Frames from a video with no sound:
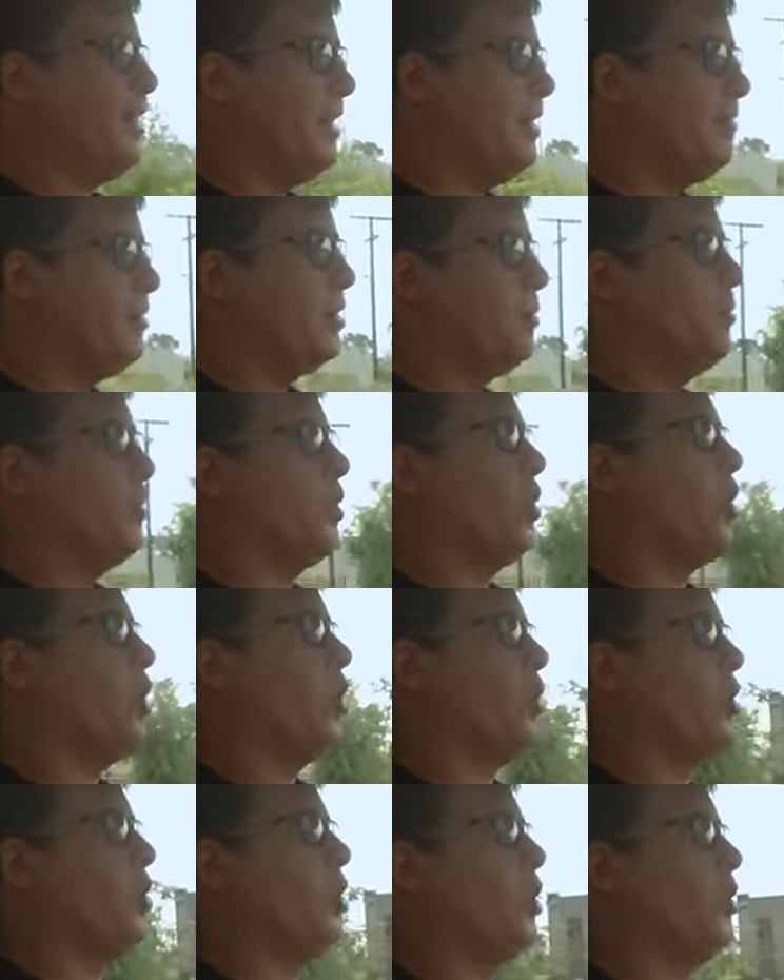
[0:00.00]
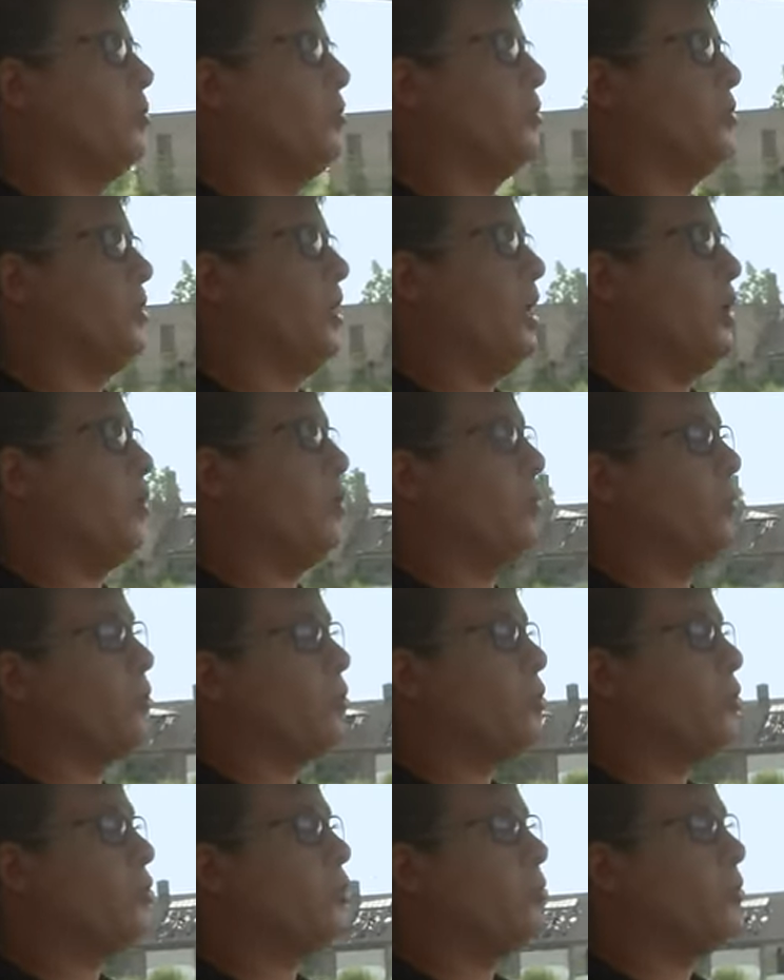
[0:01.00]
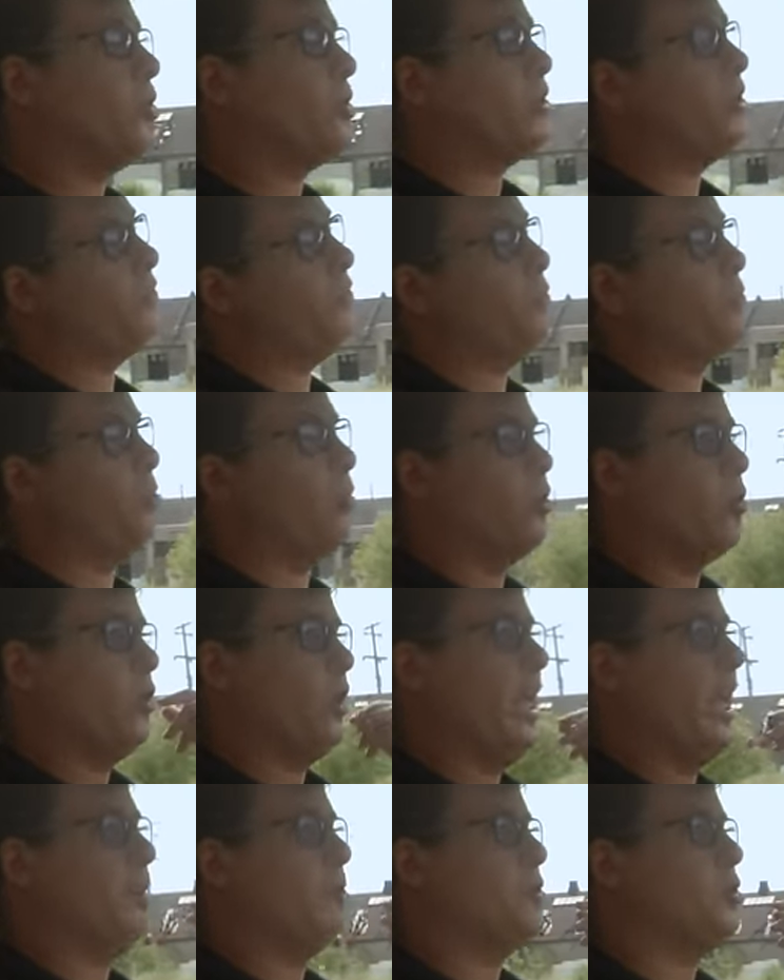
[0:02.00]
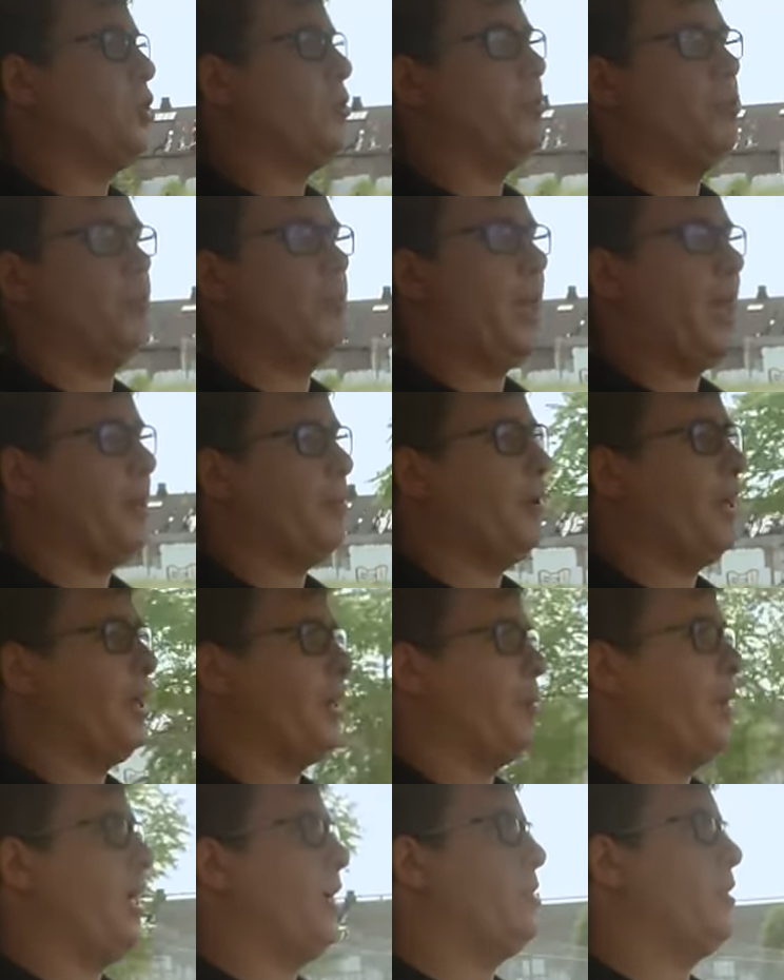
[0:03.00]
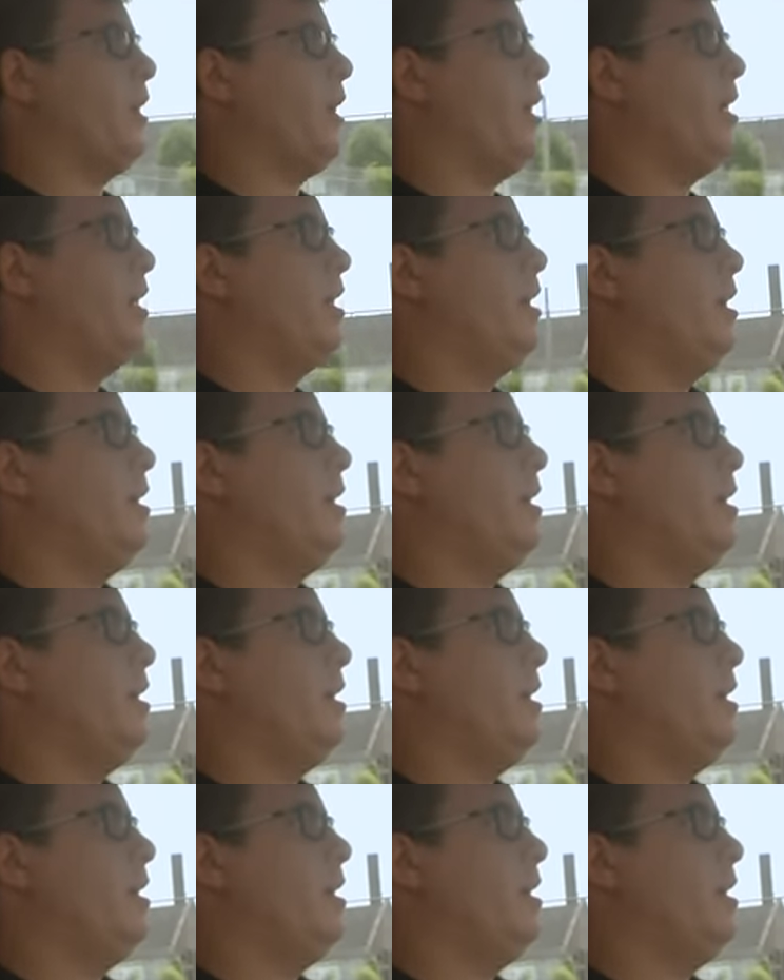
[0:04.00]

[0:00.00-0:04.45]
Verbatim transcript: leaving them in a hot car all day, although it also works if you throw your laptop or backpack back there.